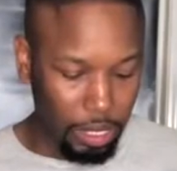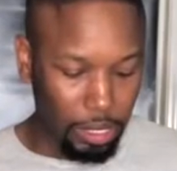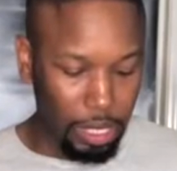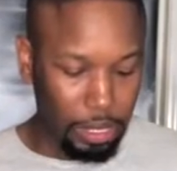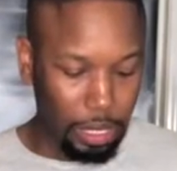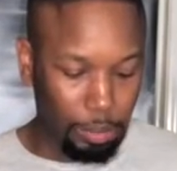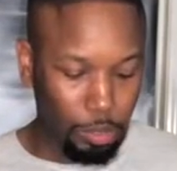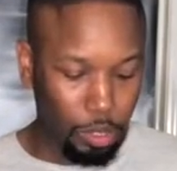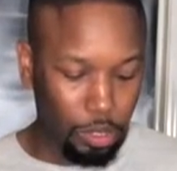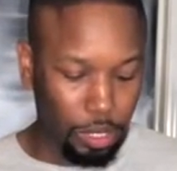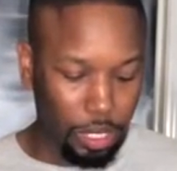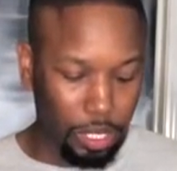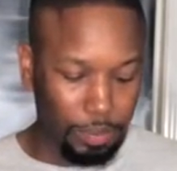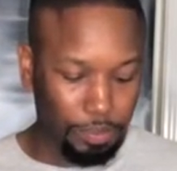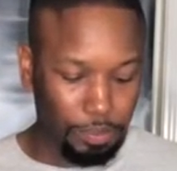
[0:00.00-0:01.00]
this case I'm
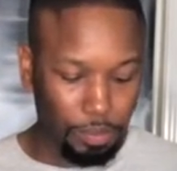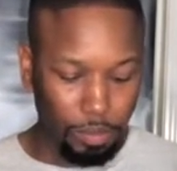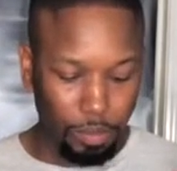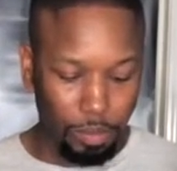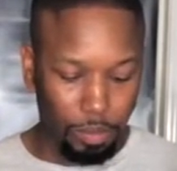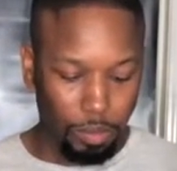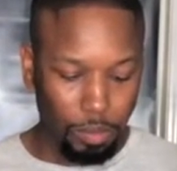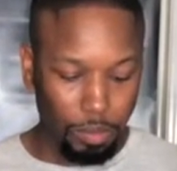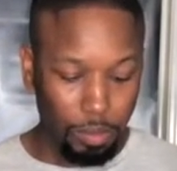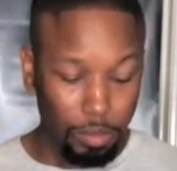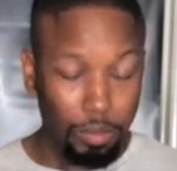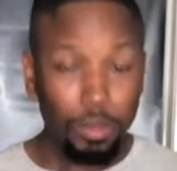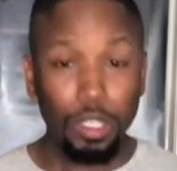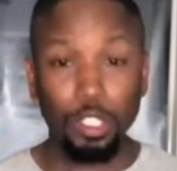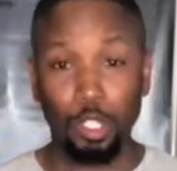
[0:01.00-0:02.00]
using
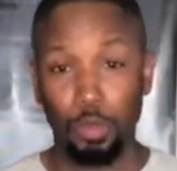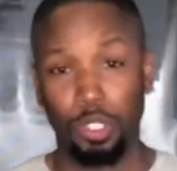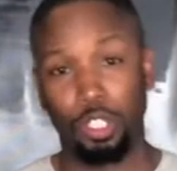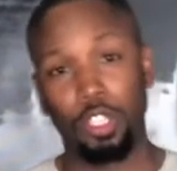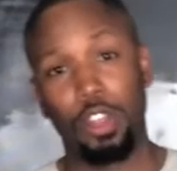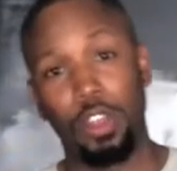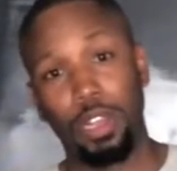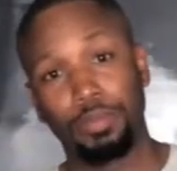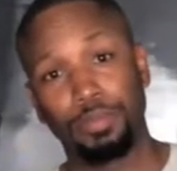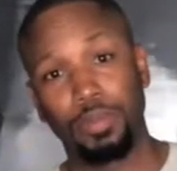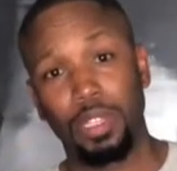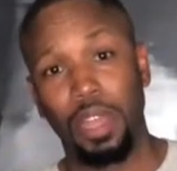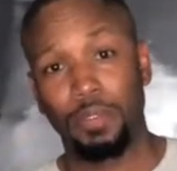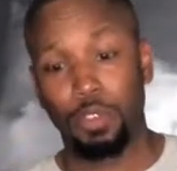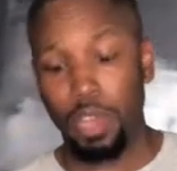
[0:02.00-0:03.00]
Swiss chard.
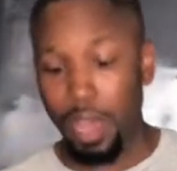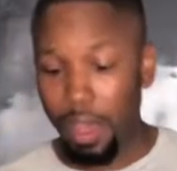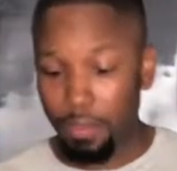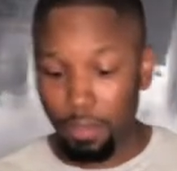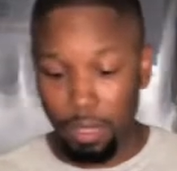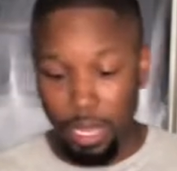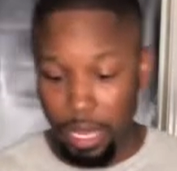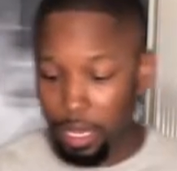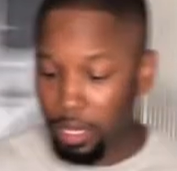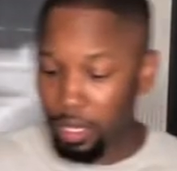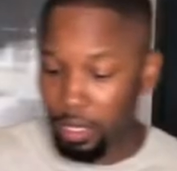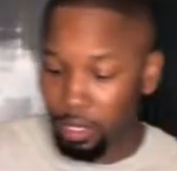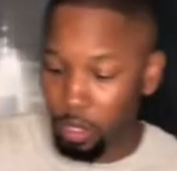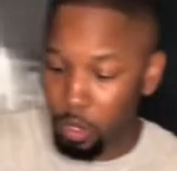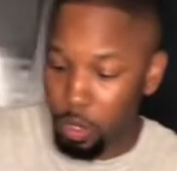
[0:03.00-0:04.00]
Now if you have
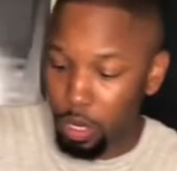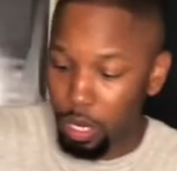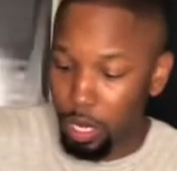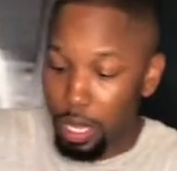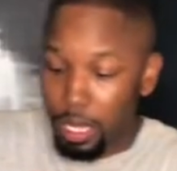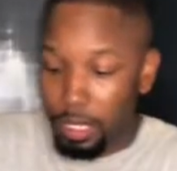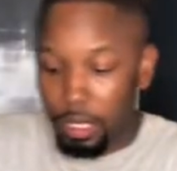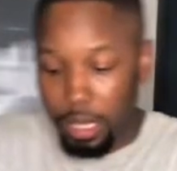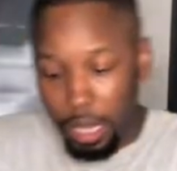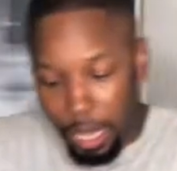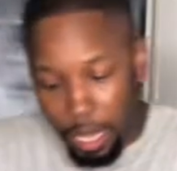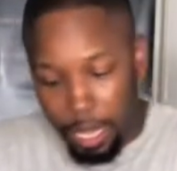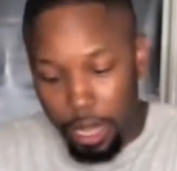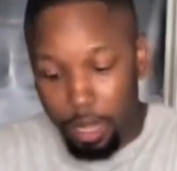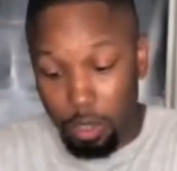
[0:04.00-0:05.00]
lettuce or
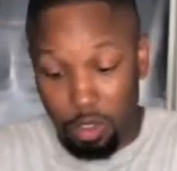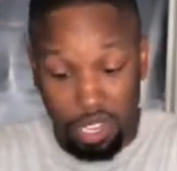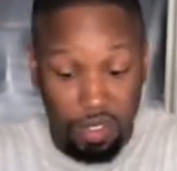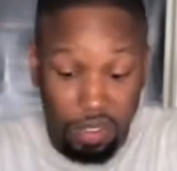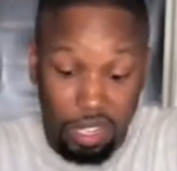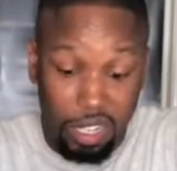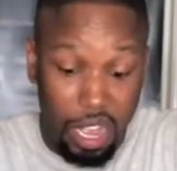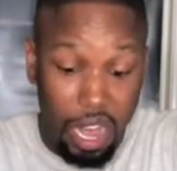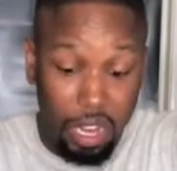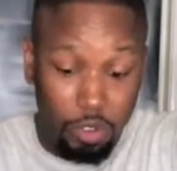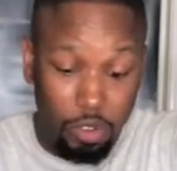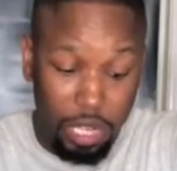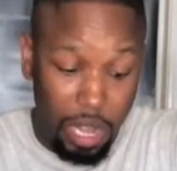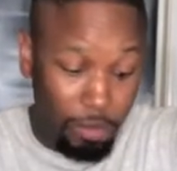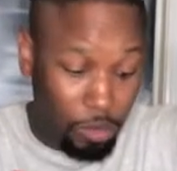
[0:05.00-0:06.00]
kale or even a collard
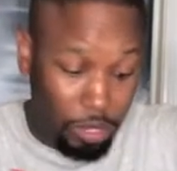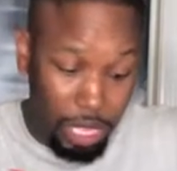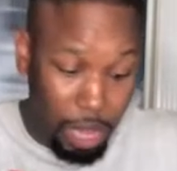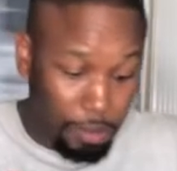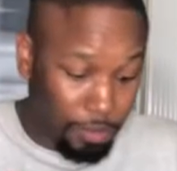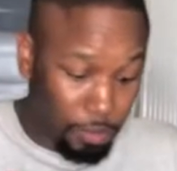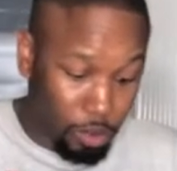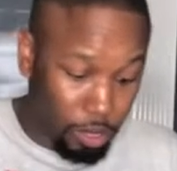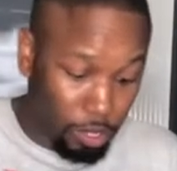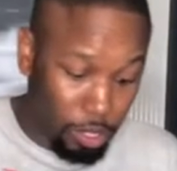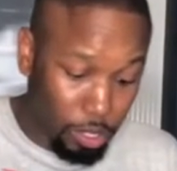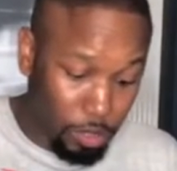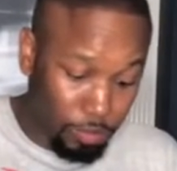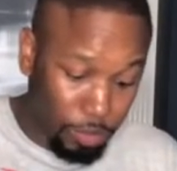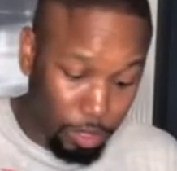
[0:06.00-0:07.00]
green, I've used that before
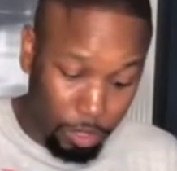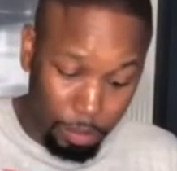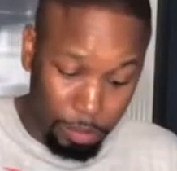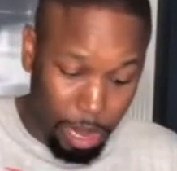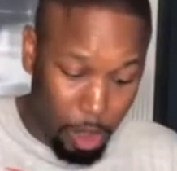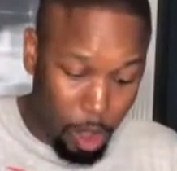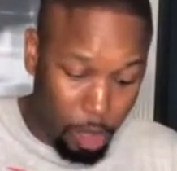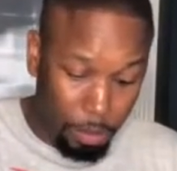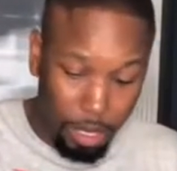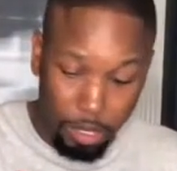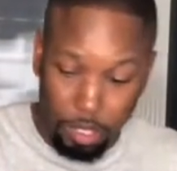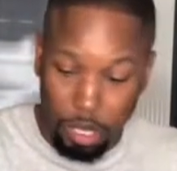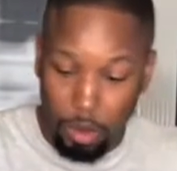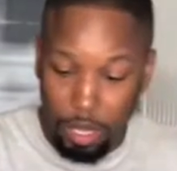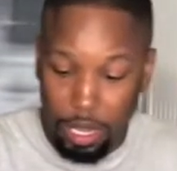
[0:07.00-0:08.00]
too, by all
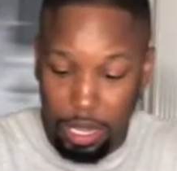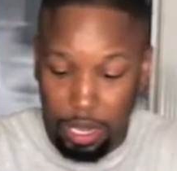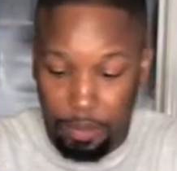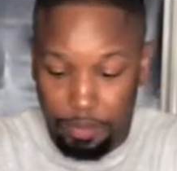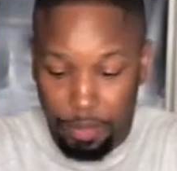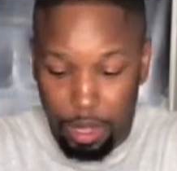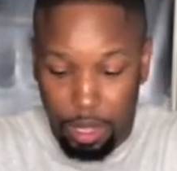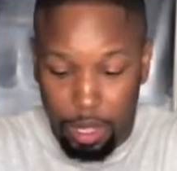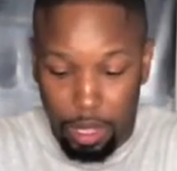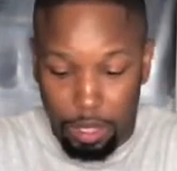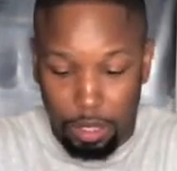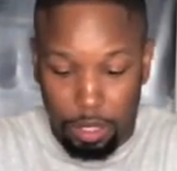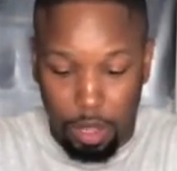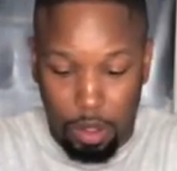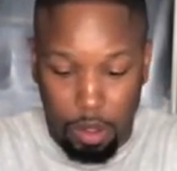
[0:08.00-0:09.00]
means go ahead.
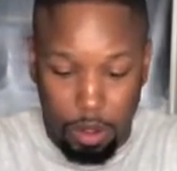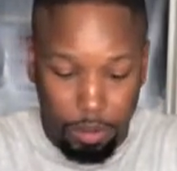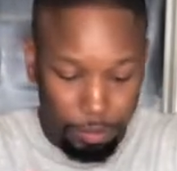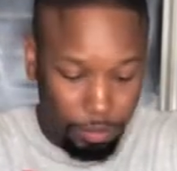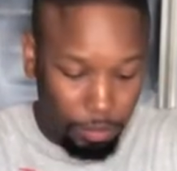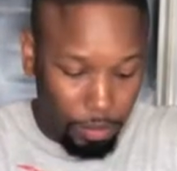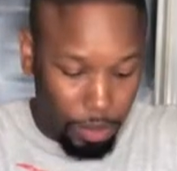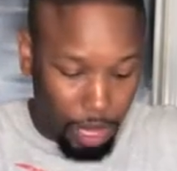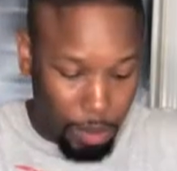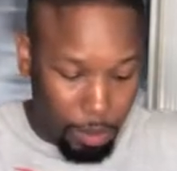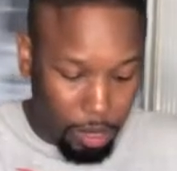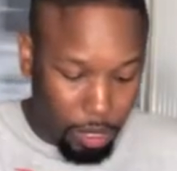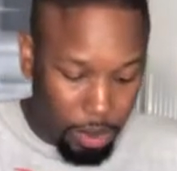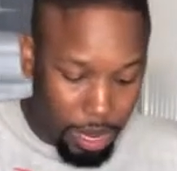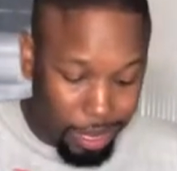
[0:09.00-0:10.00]
So I'm
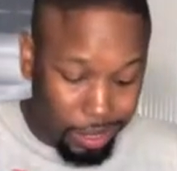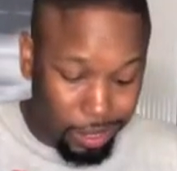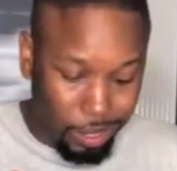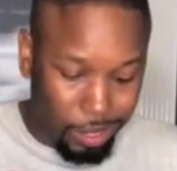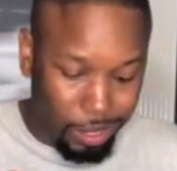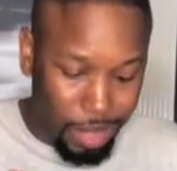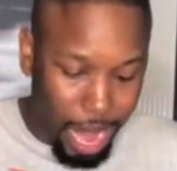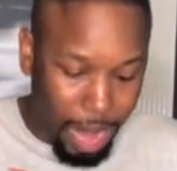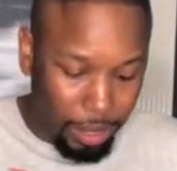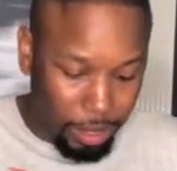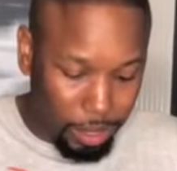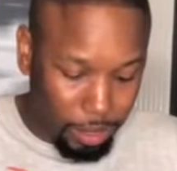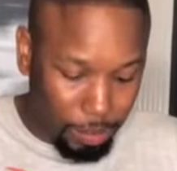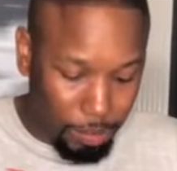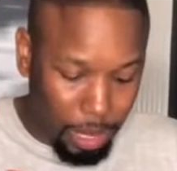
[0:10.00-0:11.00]
gonna go ahead and stack
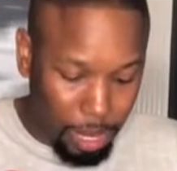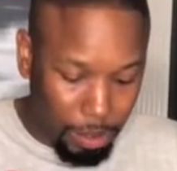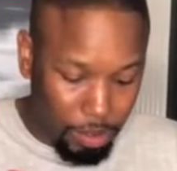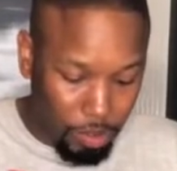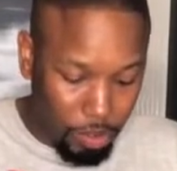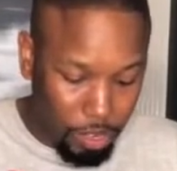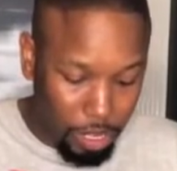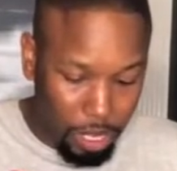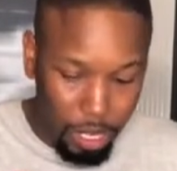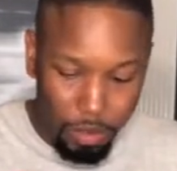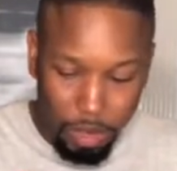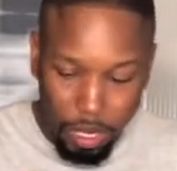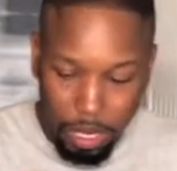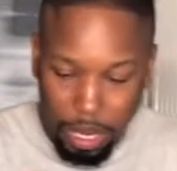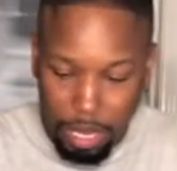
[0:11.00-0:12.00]
this baby really,
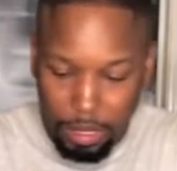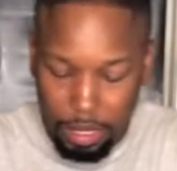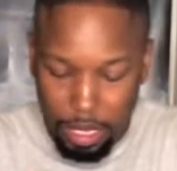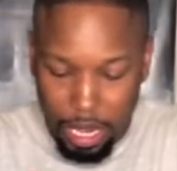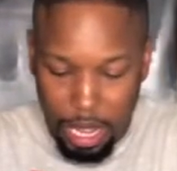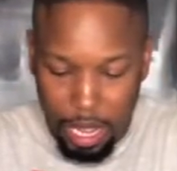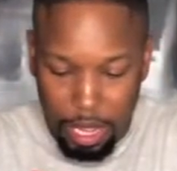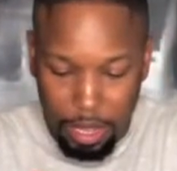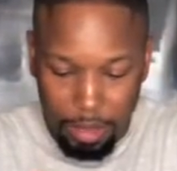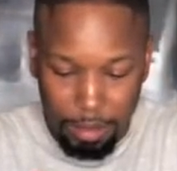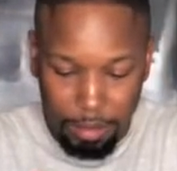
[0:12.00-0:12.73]
really nice and high.